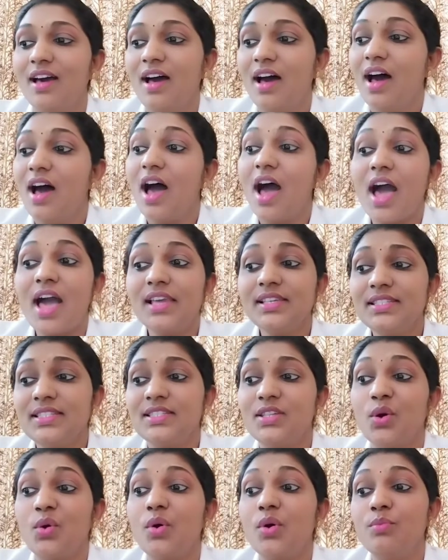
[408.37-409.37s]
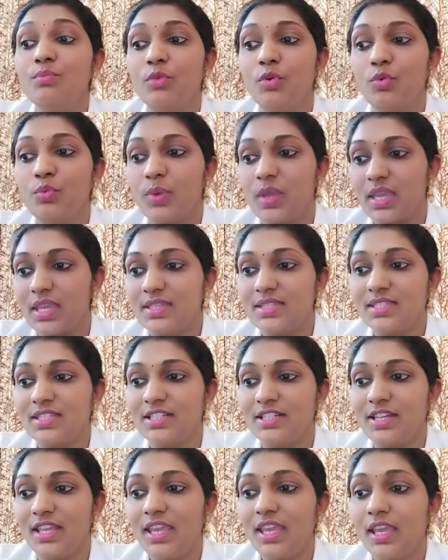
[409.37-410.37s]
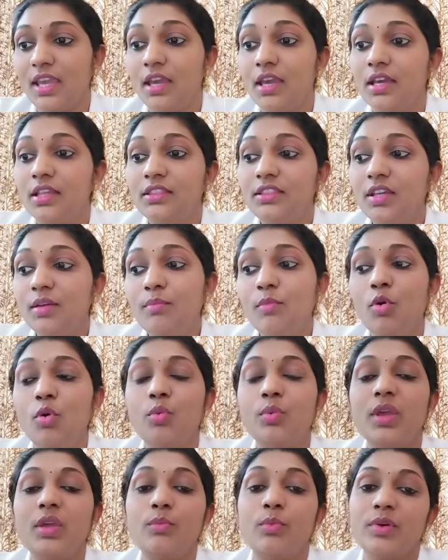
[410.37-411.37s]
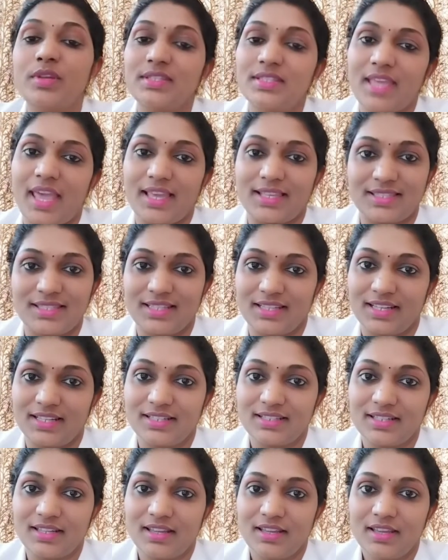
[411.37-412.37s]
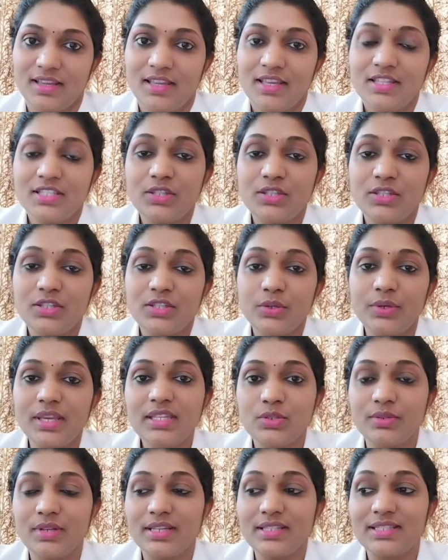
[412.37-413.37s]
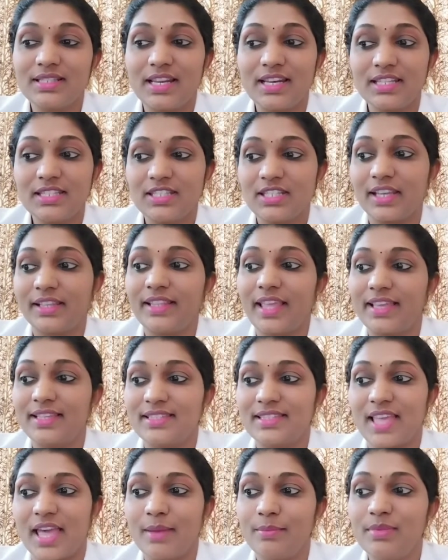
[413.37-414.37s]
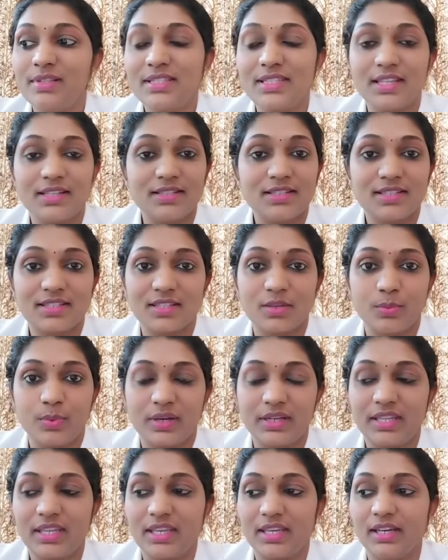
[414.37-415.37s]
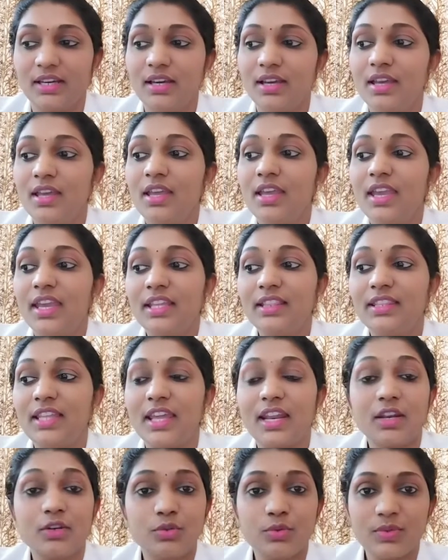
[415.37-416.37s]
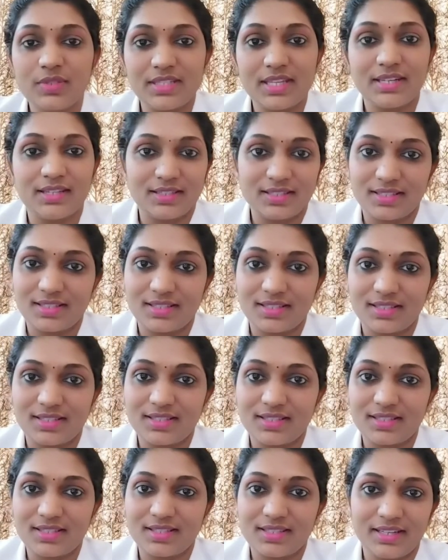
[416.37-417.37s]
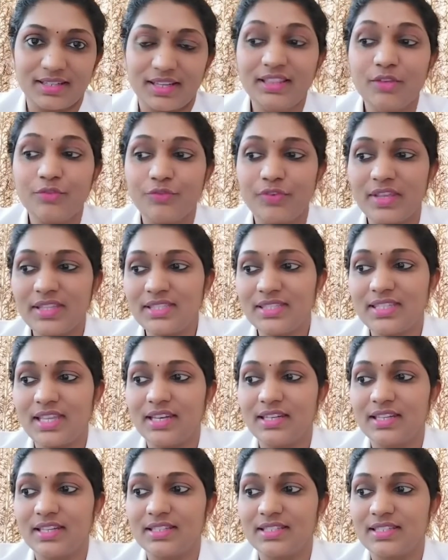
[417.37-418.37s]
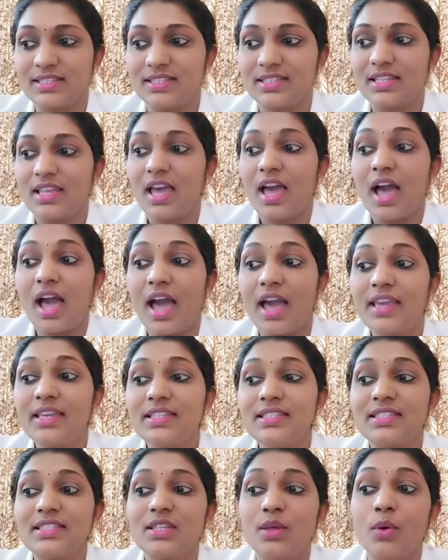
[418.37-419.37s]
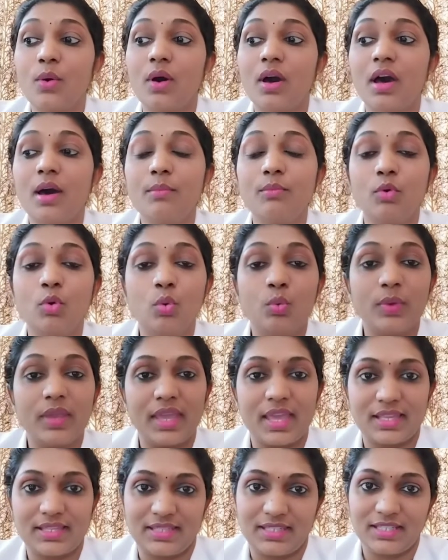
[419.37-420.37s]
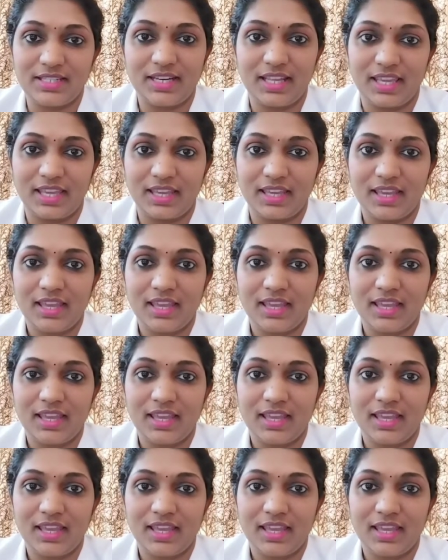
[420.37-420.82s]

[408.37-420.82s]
I saw a movie yesterday. The movie was excellent. So dear students, let us take the example sentence given here. And there are two sentences, isn't it? In the first sentence, I saw a movie yesterday.